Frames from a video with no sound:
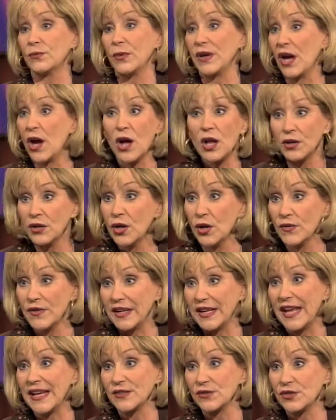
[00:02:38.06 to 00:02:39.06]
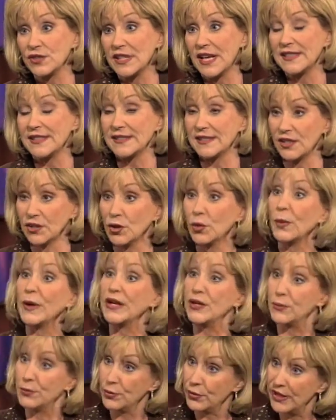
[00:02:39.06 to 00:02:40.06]
we all know that exercise is a good way
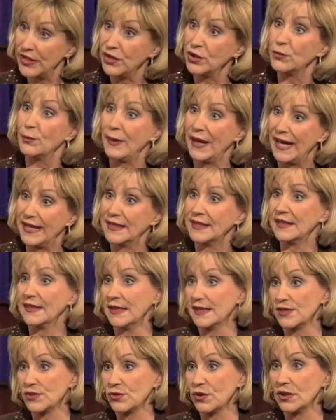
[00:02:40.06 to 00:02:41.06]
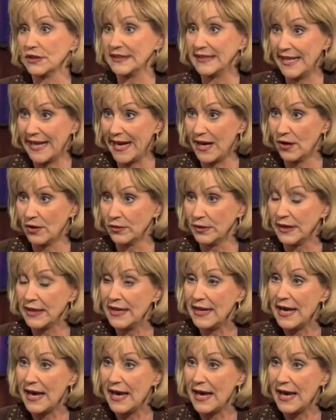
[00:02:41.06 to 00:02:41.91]
to bring your bad cholesterol down.